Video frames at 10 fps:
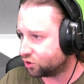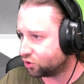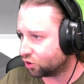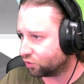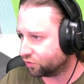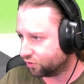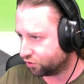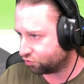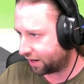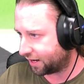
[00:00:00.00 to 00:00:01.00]

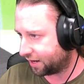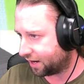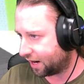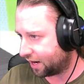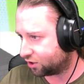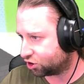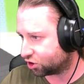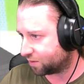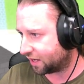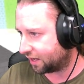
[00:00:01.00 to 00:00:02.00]
Duns. Right, and there's
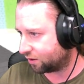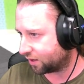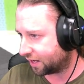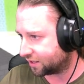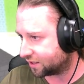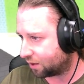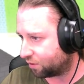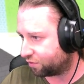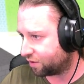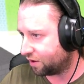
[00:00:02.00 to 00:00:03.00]
just be a little case now
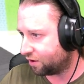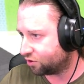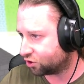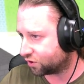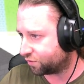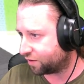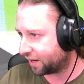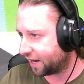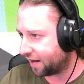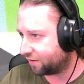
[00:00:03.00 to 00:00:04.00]
of just
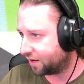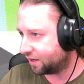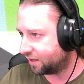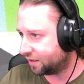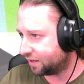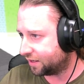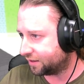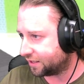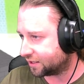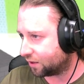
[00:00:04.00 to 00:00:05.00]
filling in
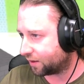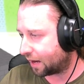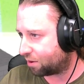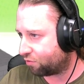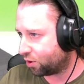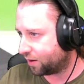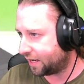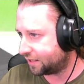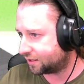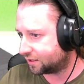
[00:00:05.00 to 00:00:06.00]
these little
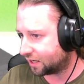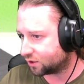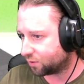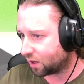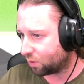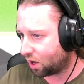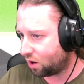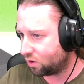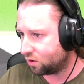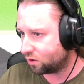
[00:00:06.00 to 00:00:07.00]
gapperoonies as we go
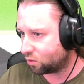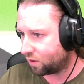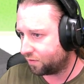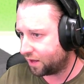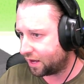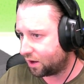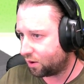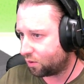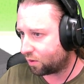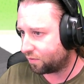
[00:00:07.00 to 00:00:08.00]
along. 1
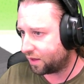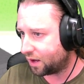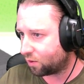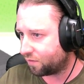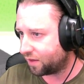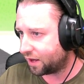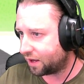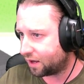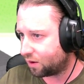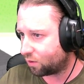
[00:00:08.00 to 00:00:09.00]
there, 1 there, 1
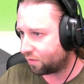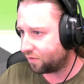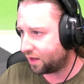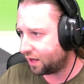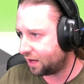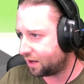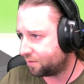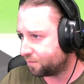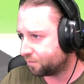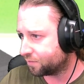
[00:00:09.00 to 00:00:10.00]
there, 1 there.
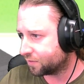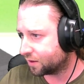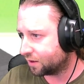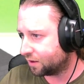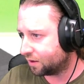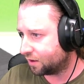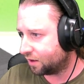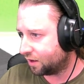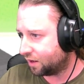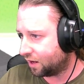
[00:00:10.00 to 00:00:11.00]

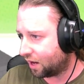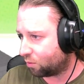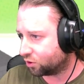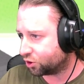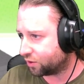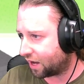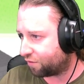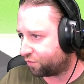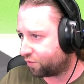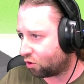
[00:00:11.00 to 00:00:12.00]
And we'll do
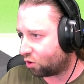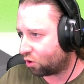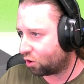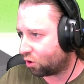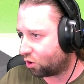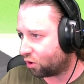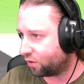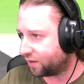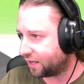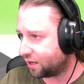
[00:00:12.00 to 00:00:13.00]
that for
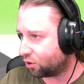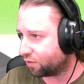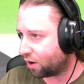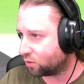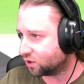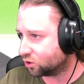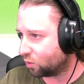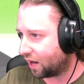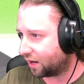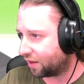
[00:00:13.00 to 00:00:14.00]
the other road as well.